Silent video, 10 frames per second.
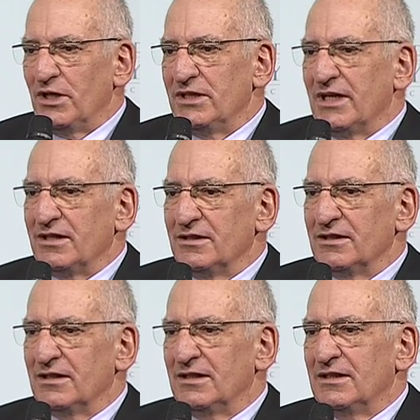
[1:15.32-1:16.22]

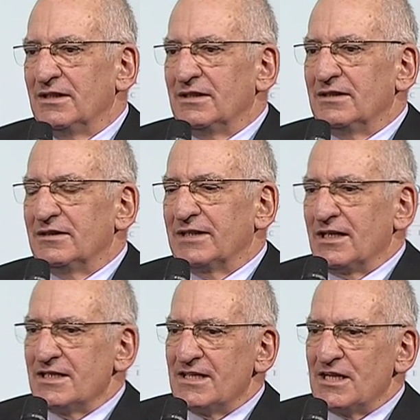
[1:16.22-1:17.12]
to be
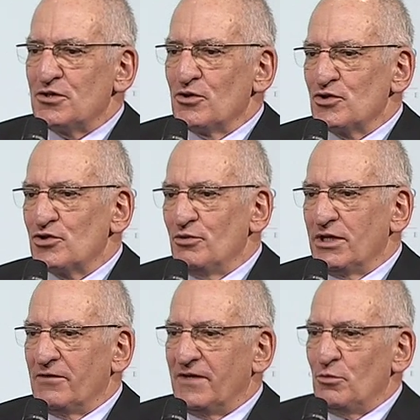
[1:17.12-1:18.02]
responsible